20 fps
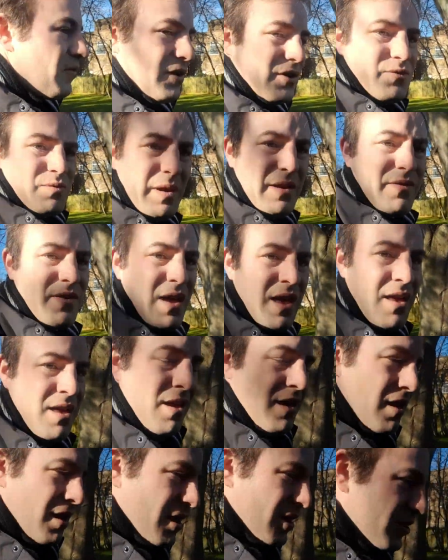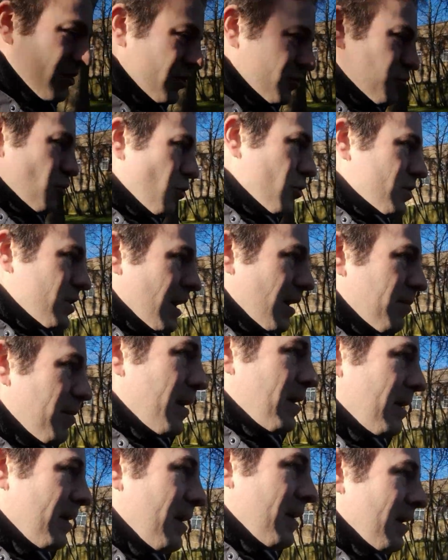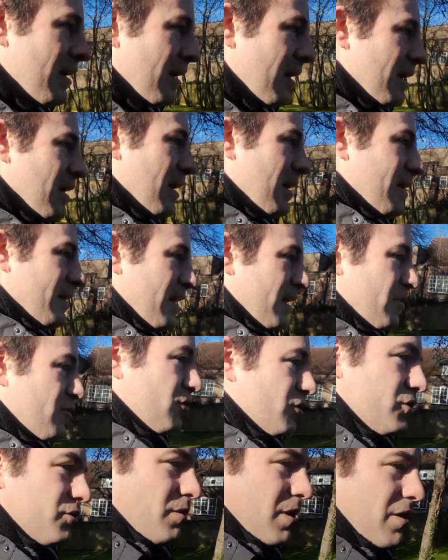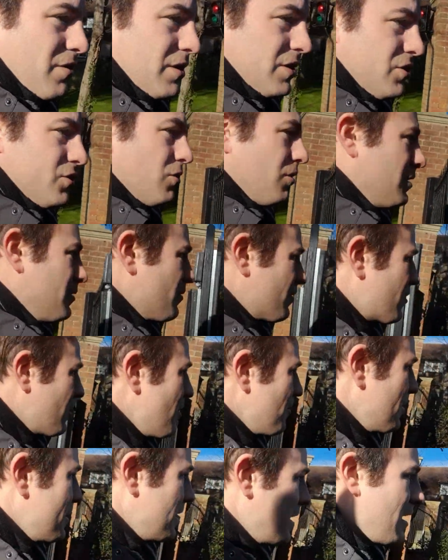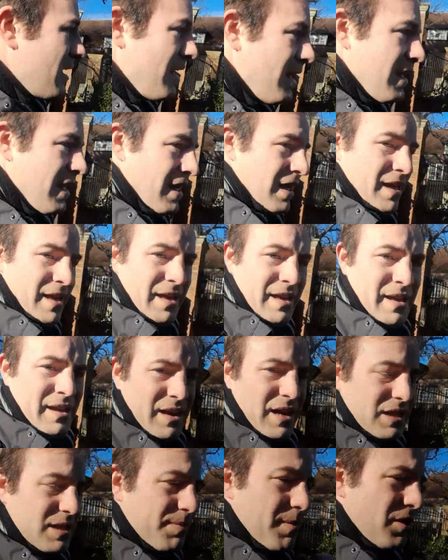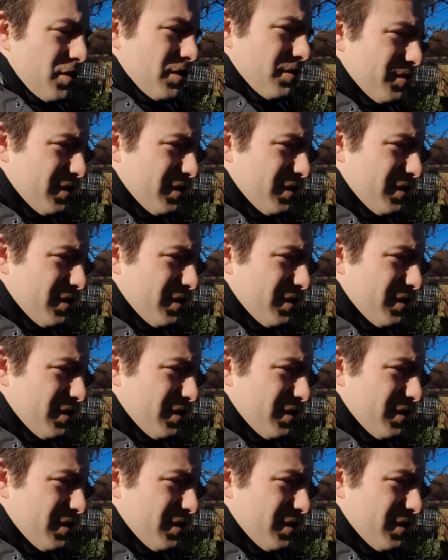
which we've just walked up. And then across the road is Chorleywood Common. I suppose